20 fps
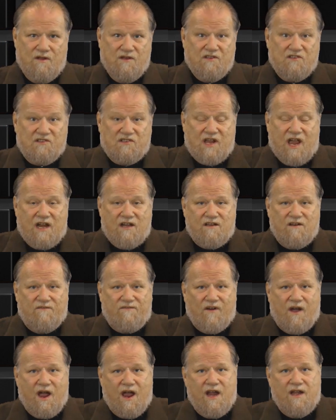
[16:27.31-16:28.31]

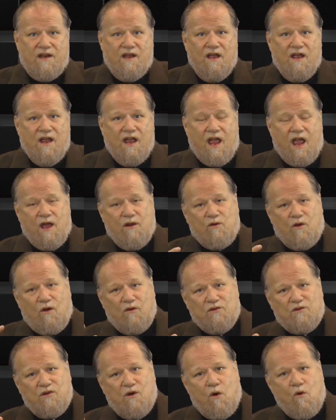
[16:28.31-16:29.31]
sanctified, and
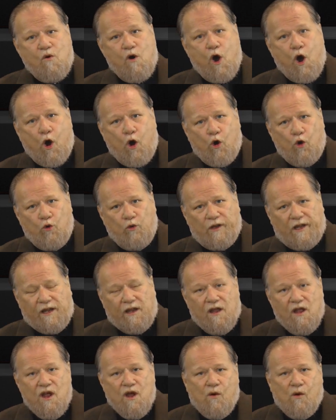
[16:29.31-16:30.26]
also holy.